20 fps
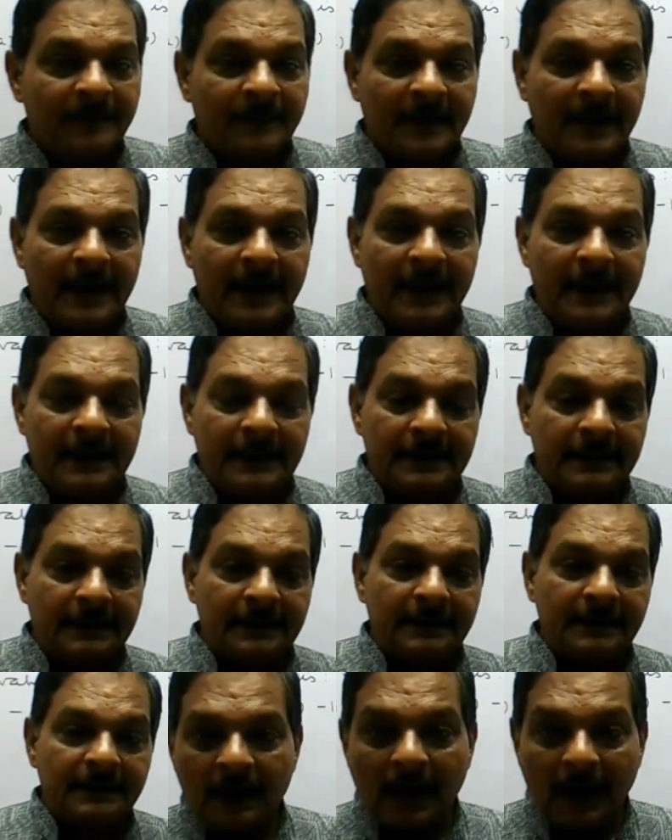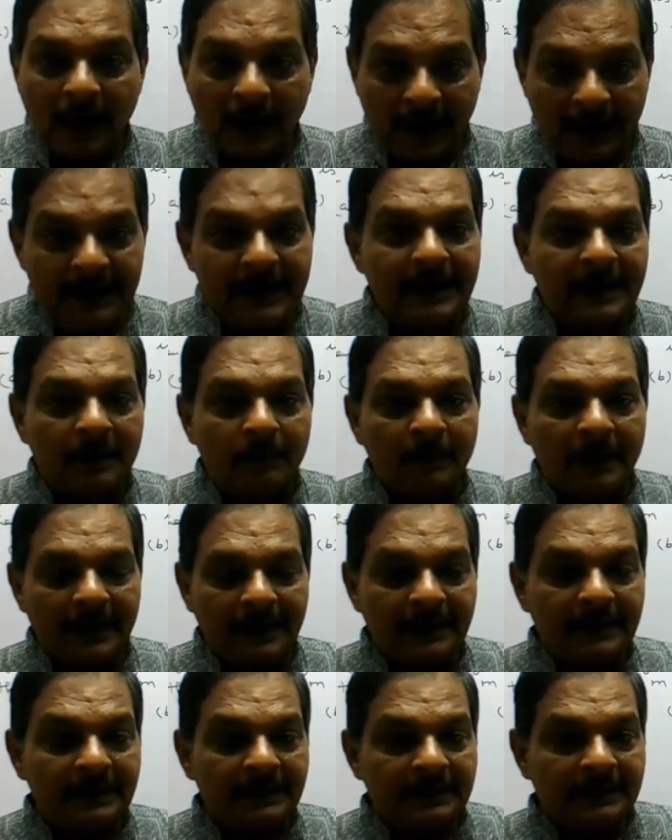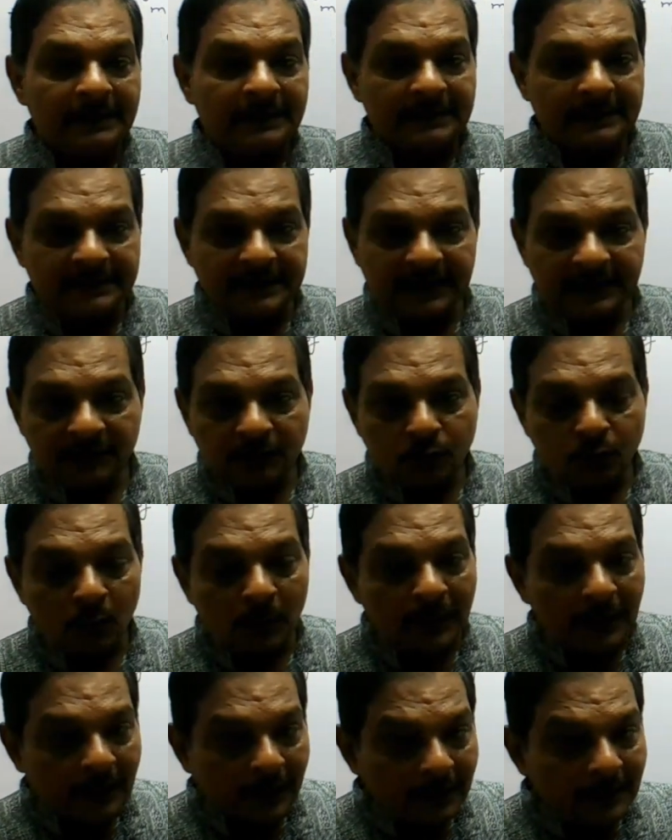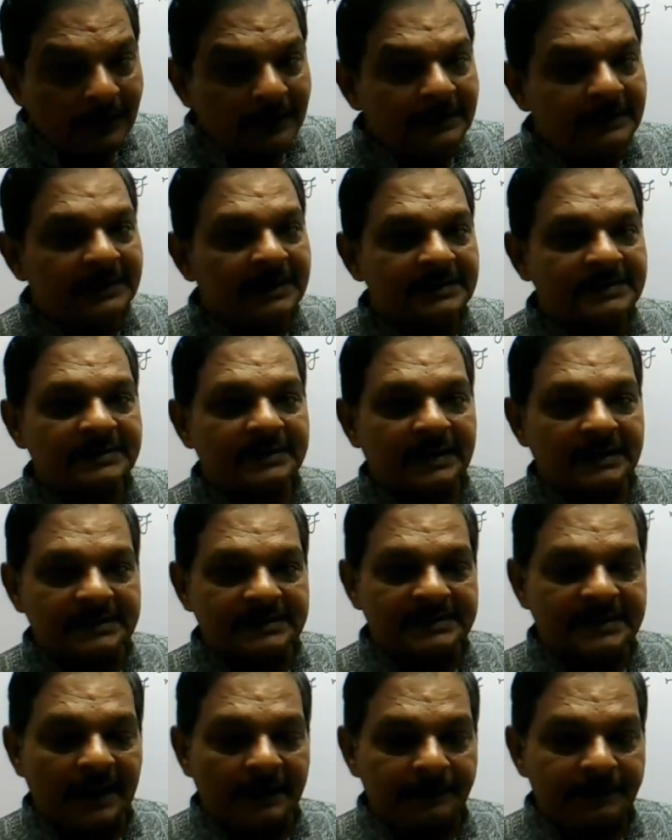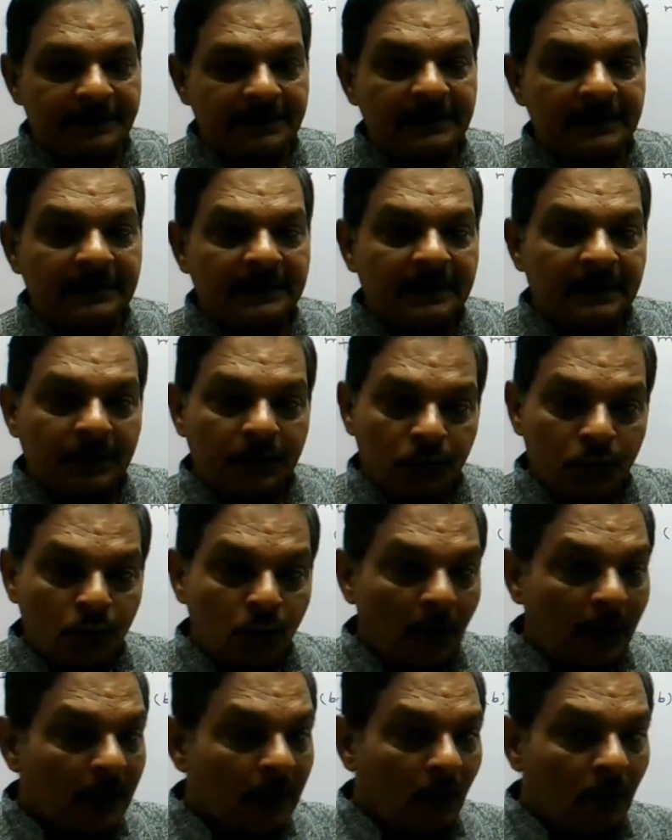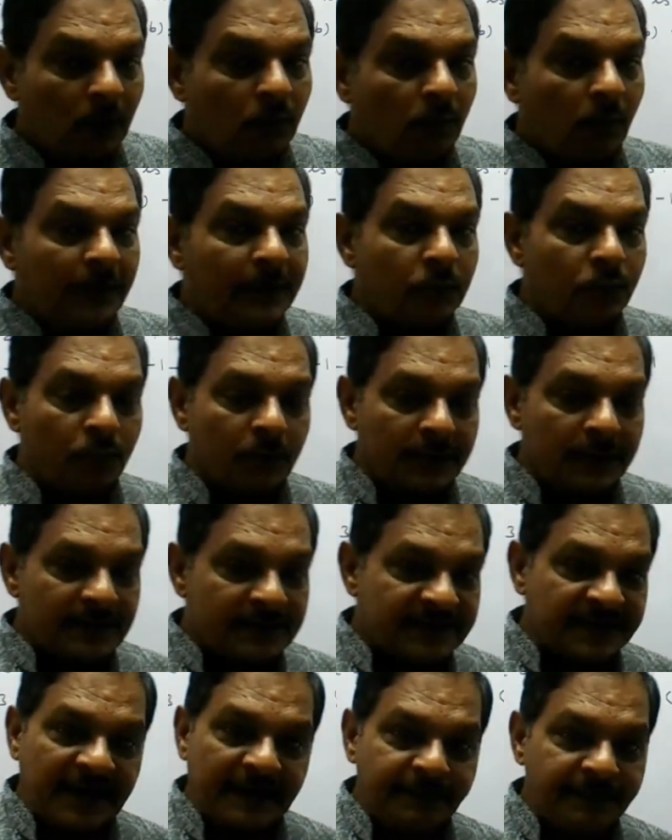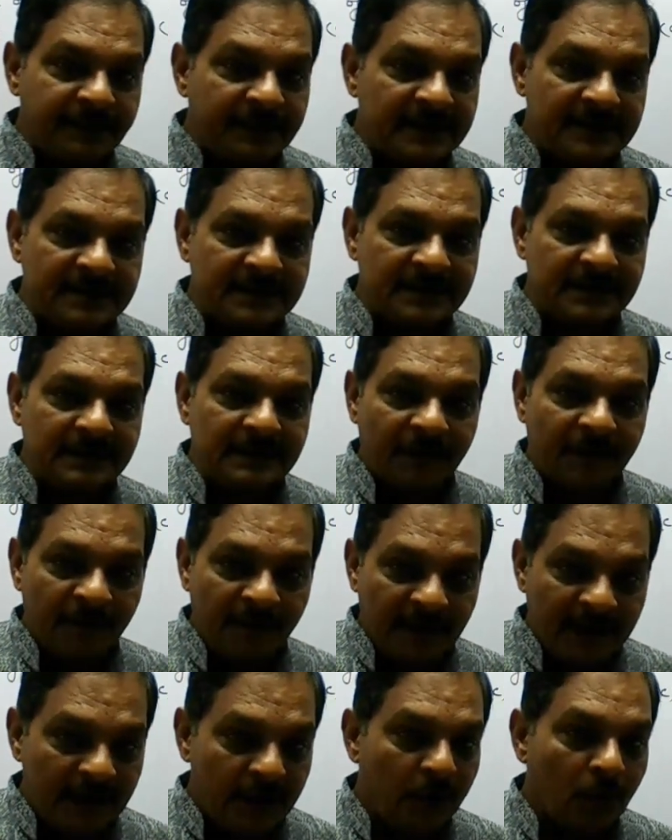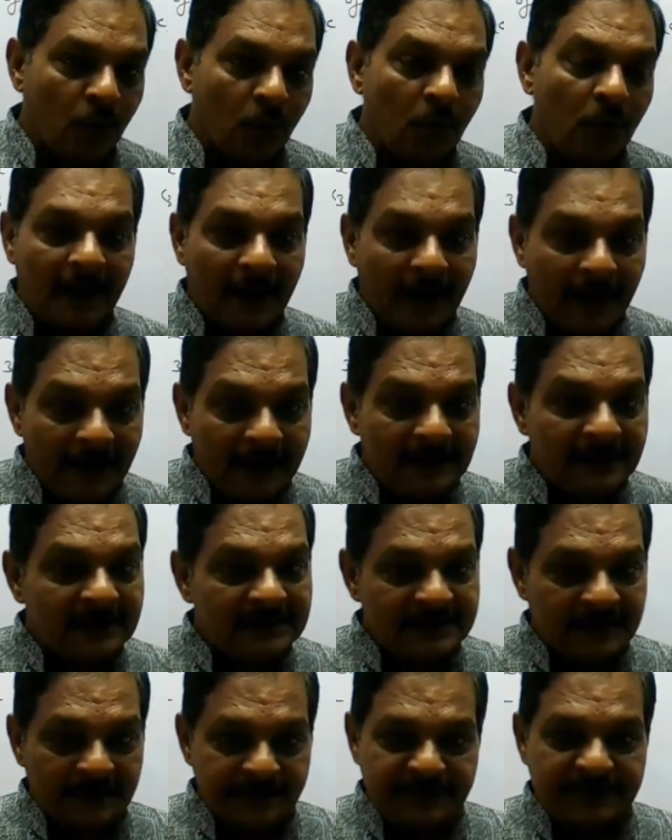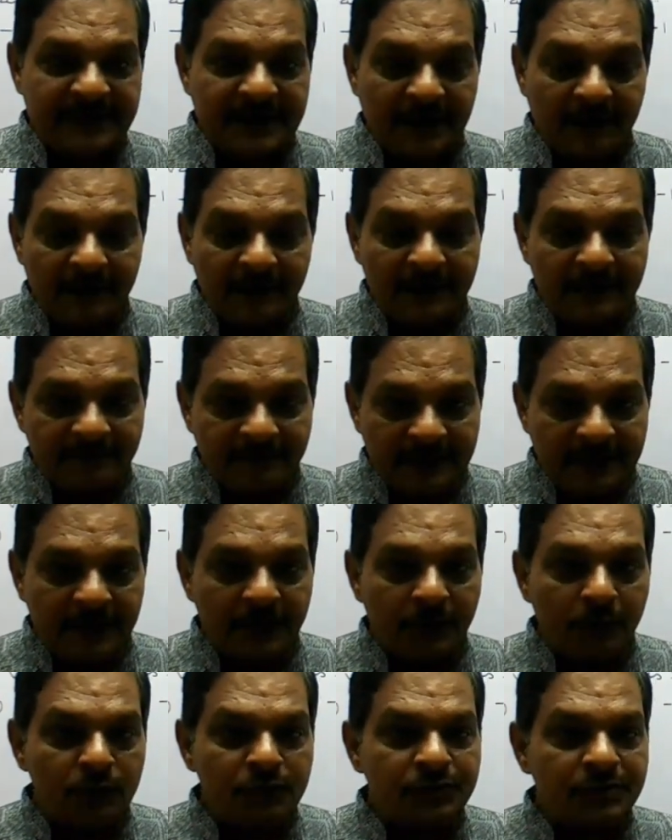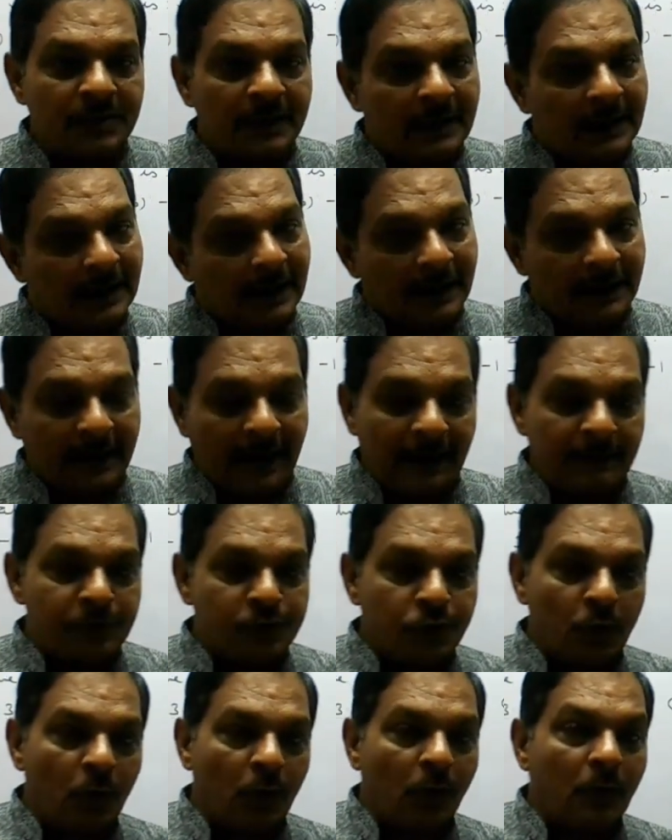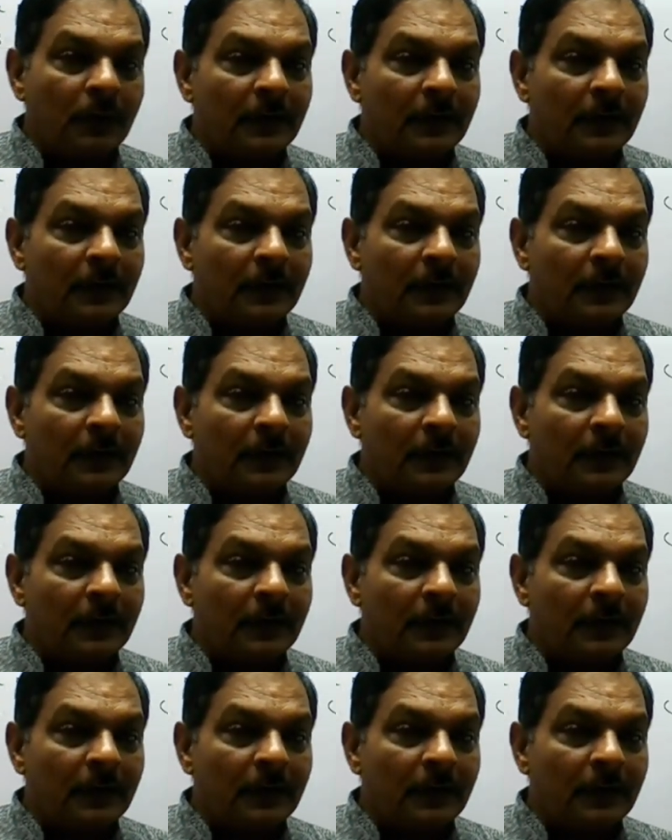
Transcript: and I recommend that to learn this concept you are not going to skip this video and the subsequent videos, and I am sure